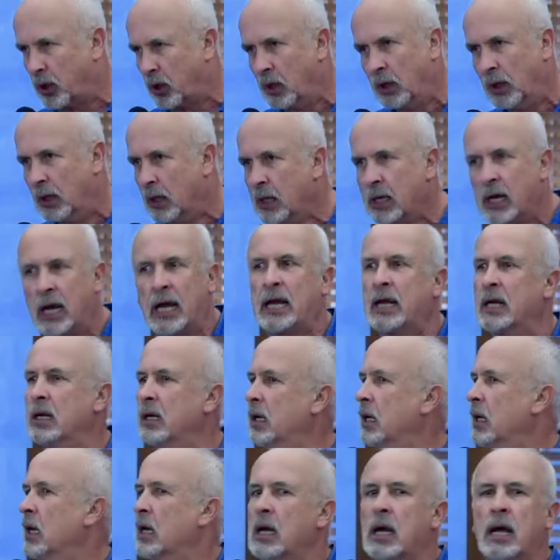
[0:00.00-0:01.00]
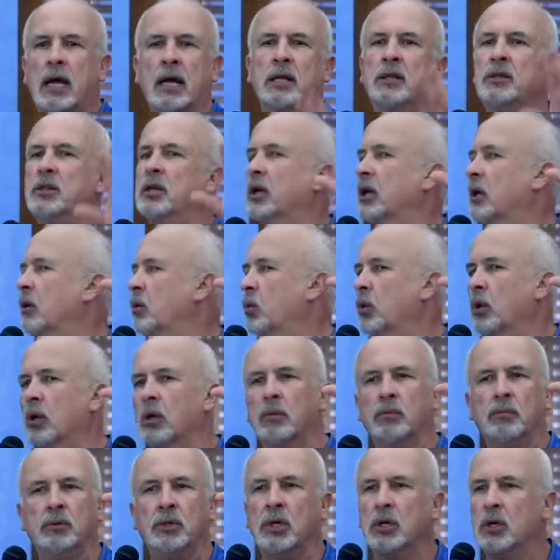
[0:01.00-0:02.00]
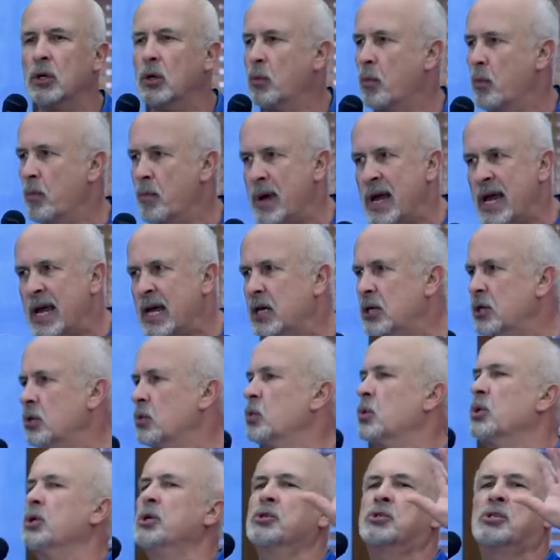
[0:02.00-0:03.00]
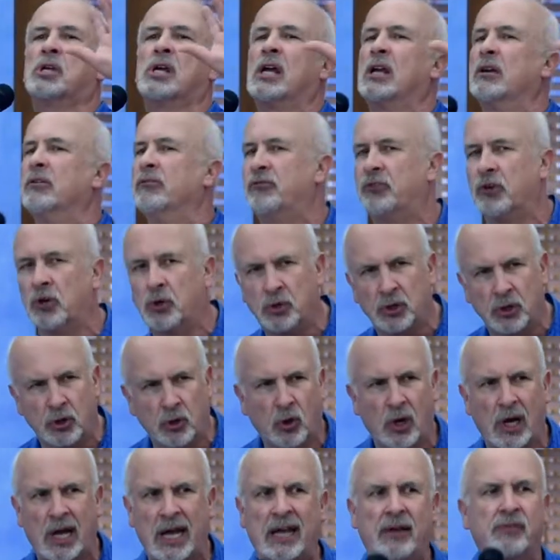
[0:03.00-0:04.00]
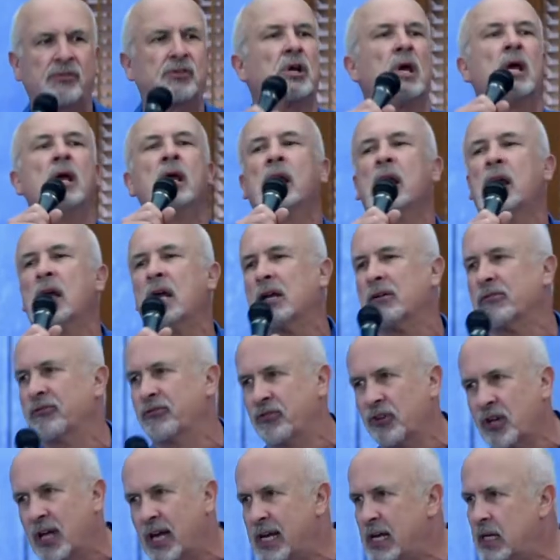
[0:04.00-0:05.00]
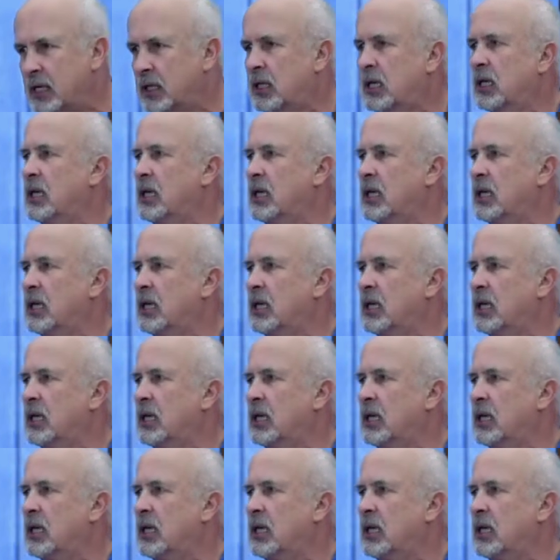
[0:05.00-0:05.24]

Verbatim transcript: and there were, you know, manuals and photographs and flight